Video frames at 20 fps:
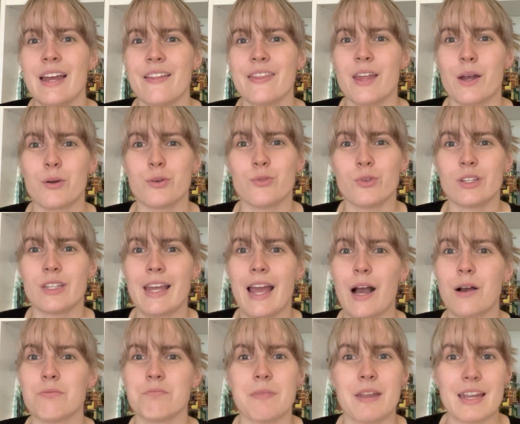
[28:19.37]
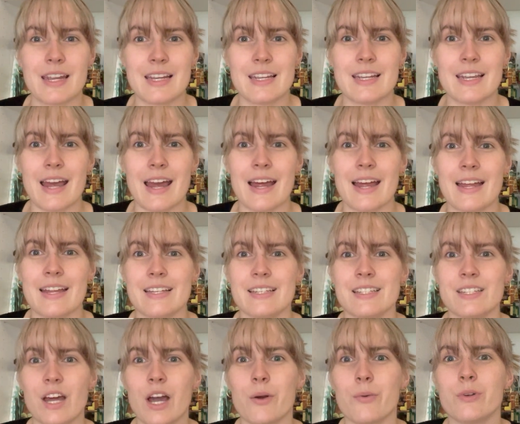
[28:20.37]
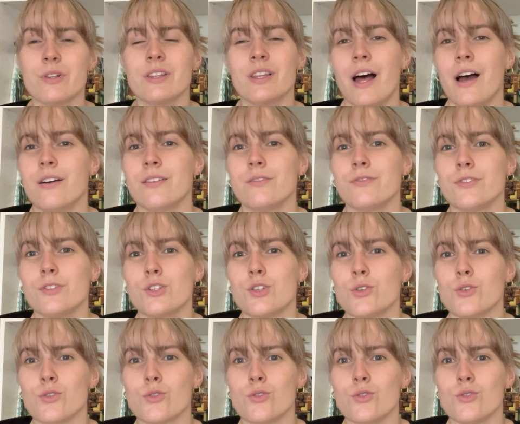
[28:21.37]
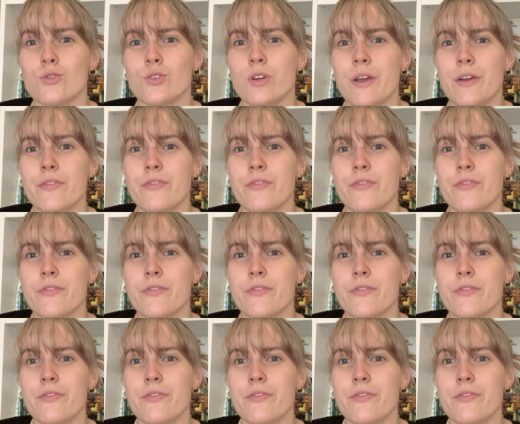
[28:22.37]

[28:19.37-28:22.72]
That would really help me, and I would love to